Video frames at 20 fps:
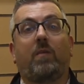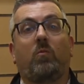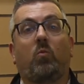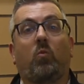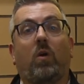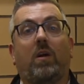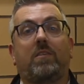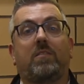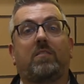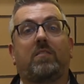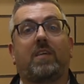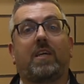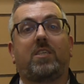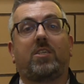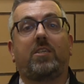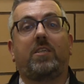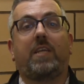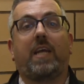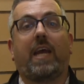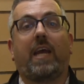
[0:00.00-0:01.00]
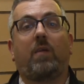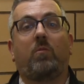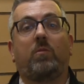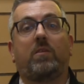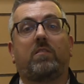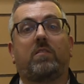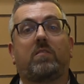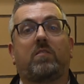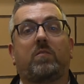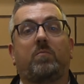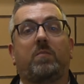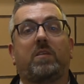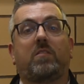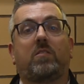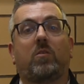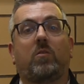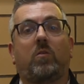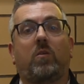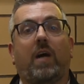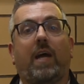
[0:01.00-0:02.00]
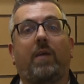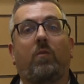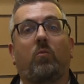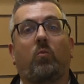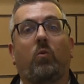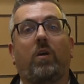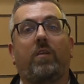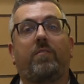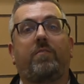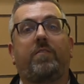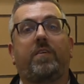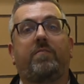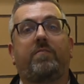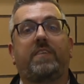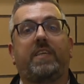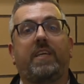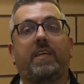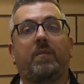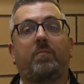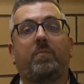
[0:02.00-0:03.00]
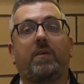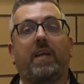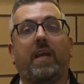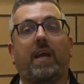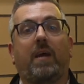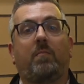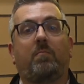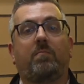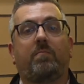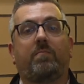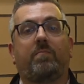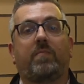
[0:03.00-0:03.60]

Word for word: one-session day with dismissal at 1.15 p.m.